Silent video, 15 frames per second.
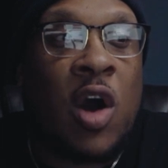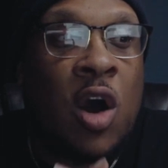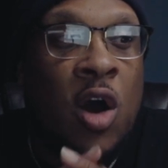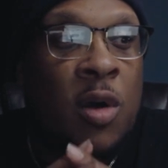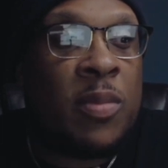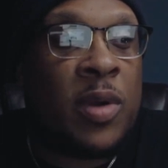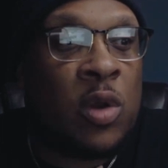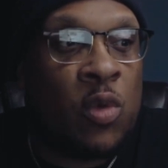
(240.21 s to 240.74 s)

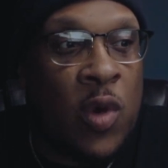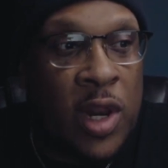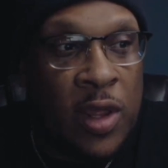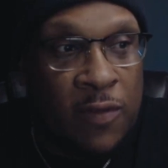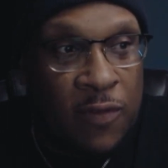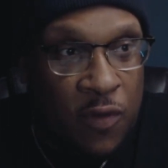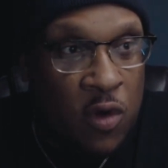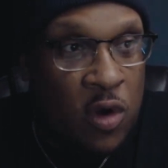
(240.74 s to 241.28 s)
all been
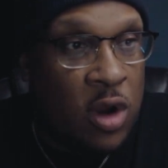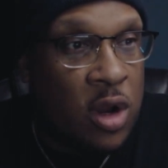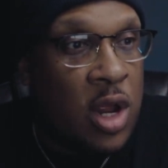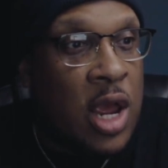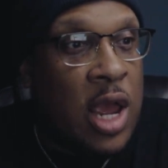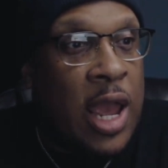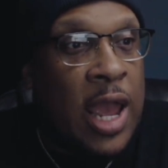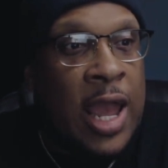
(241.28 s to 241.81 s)
waiting for.
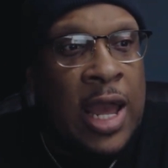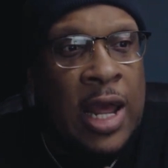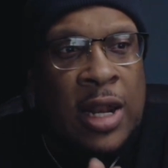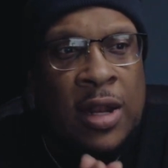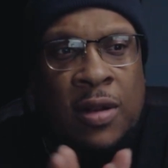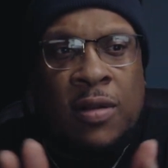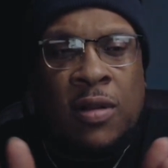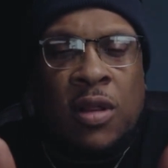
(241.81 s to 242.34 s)

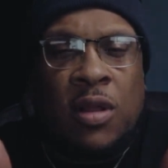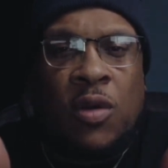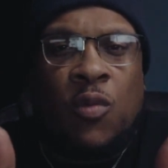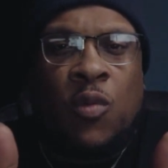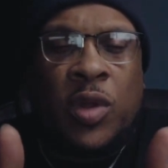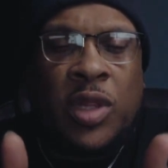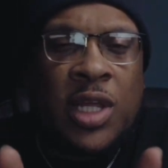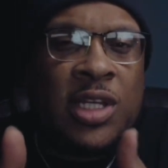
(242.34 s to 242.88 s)
And
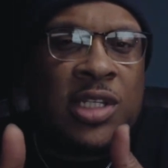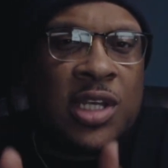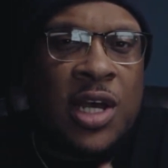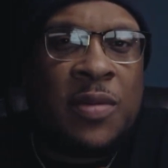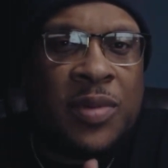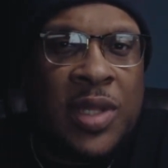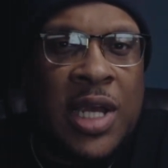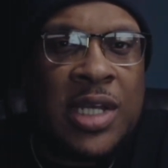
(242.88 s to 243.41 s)
with these
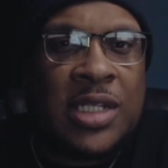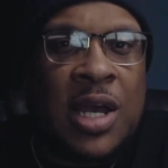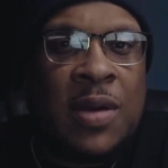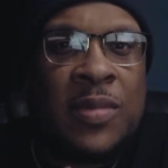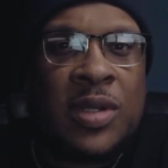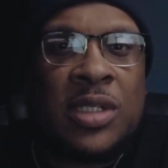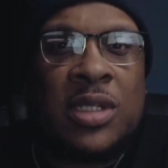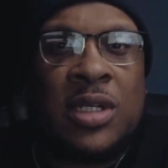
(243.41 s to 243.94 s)
updates
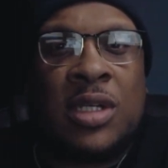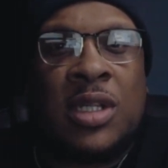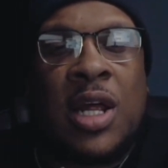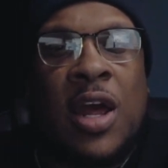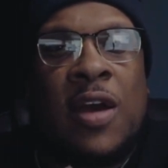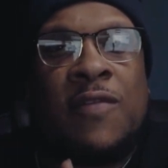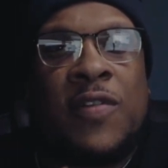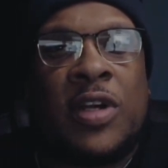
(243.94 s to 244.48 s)
coming to the
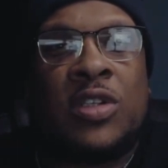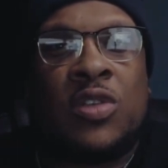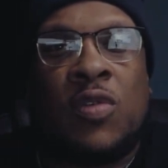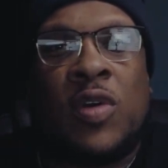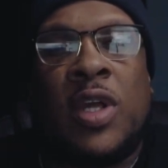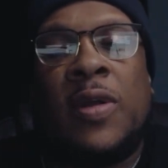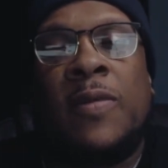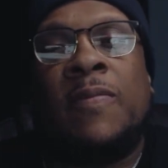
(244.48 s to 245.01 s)

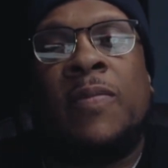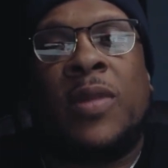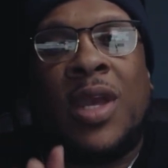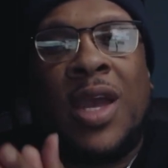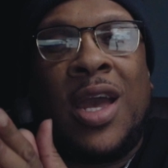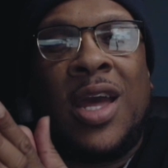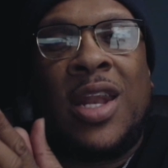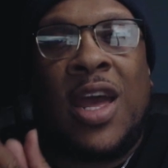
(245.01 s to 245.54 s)
FX3
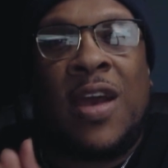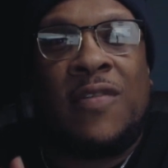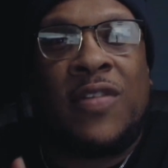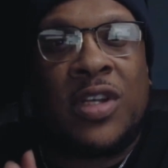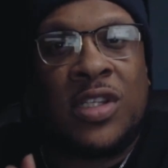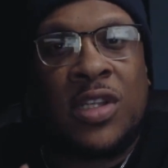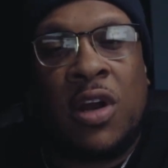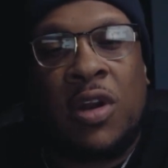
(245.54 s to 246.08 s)
and the
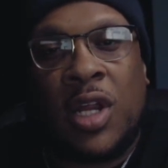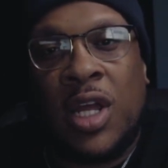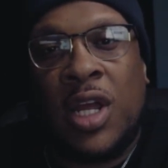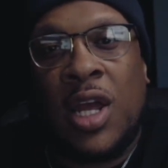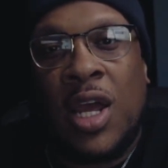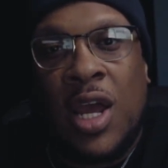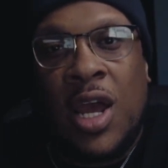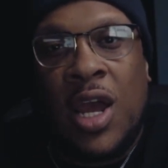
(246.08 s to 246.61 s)
FX30,
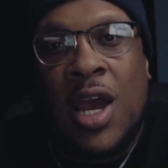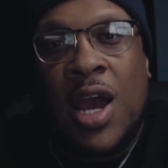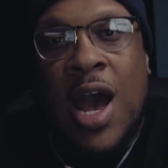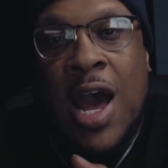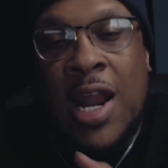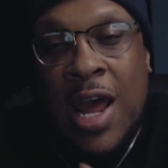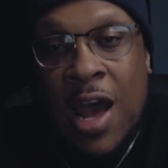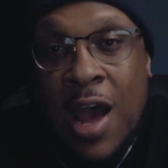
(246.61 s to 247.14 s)

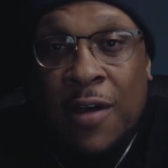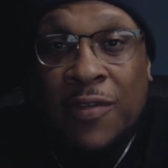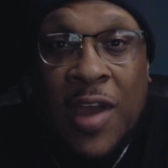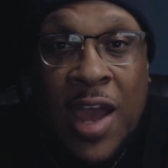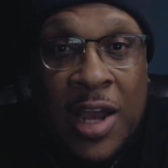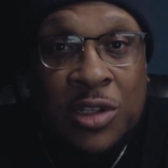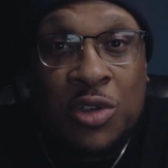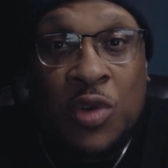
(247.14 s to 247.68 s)
I now have to
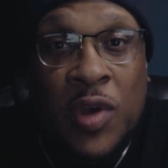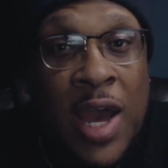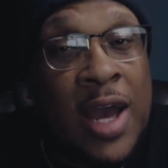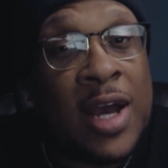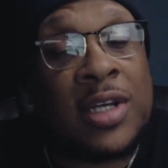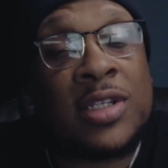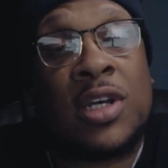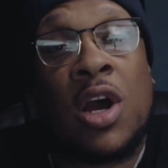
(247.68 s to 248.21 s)
ask you
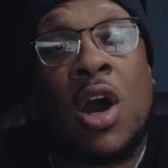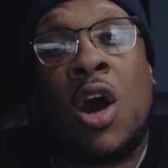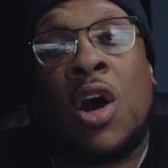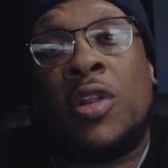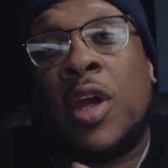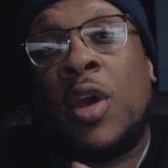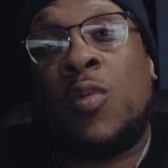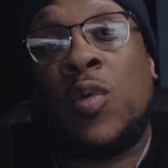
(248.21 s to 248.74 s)
guys,
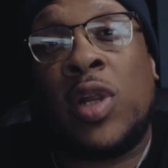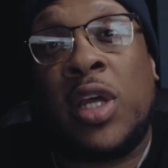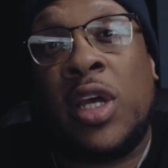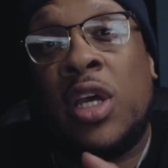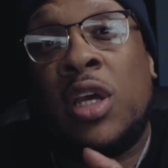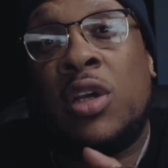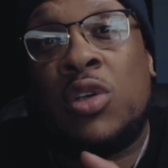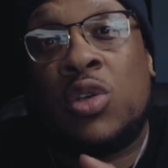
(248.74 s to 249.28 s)
are they
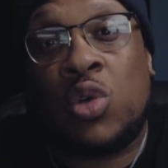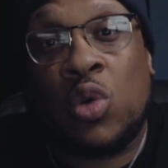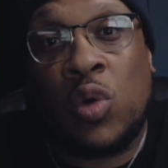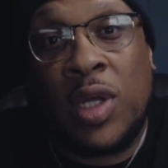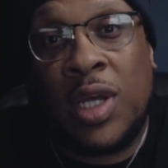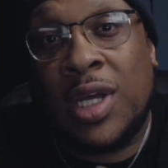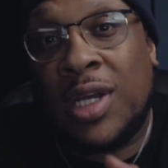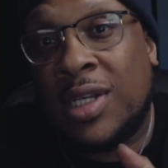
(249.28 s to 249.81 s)
really,
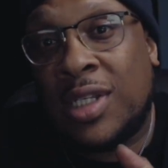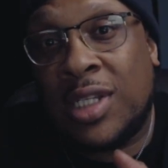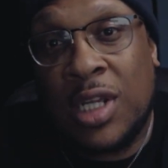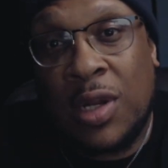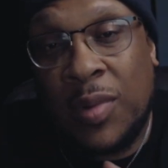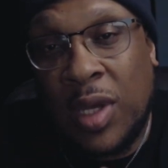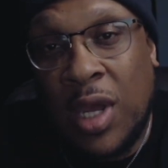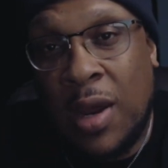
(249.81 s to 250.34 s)
truly
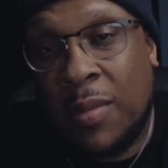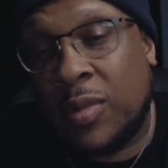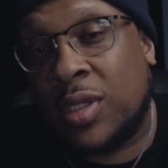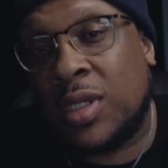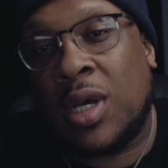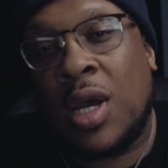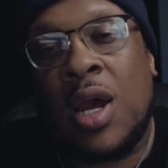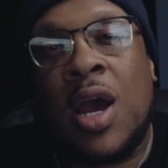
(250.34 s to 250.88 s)
cinema
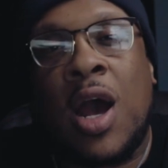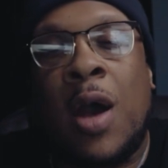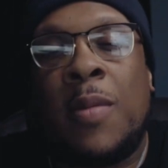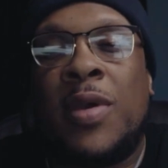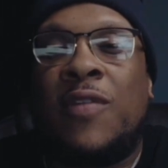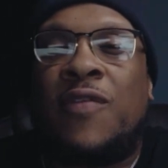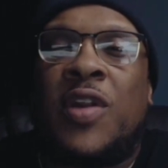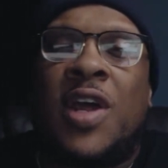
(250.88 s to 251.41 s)
cameras? I
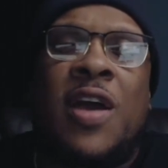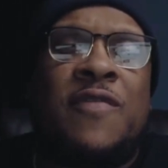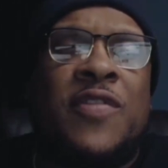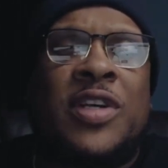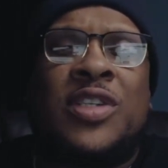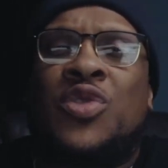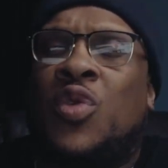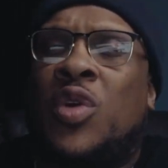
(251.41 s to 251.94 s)
mean, for the
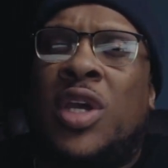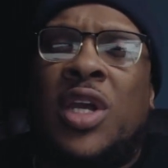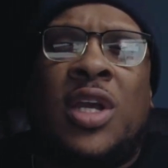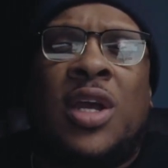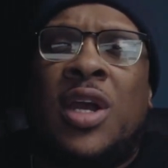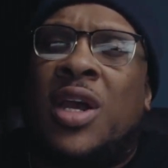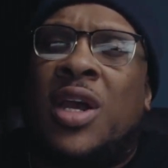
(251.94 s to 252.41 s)
FX3,